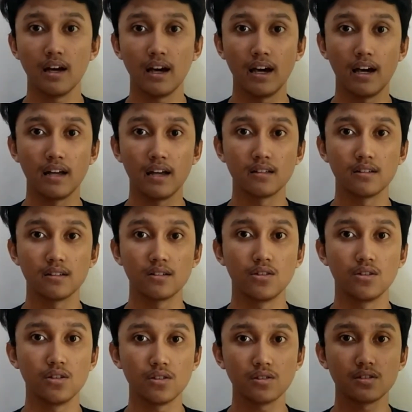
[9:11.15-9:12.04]

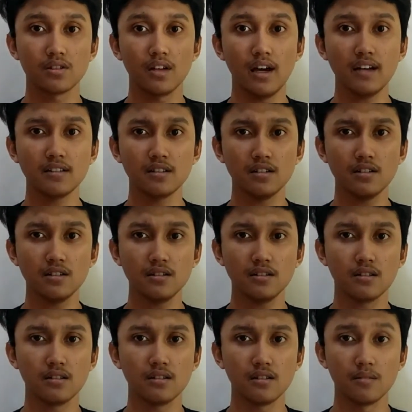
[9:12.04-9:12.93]
and thus
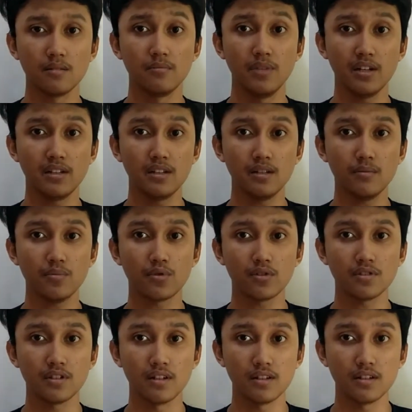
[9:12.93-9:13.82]
accelerate the bagging
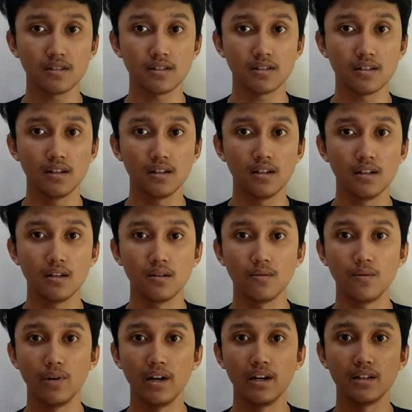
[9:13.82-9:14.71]
process
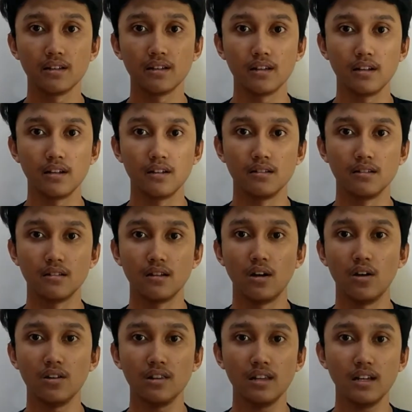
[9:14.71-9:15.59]
when an
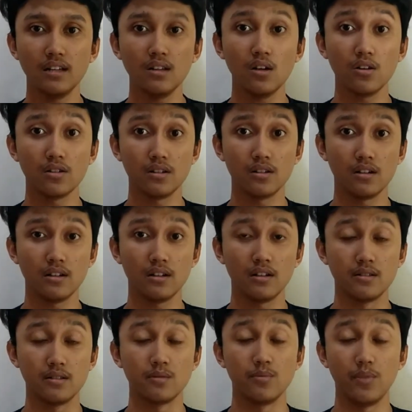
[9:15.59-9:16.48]
online order
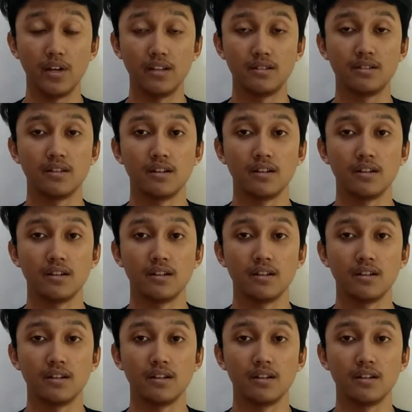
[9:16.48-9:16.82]
is made.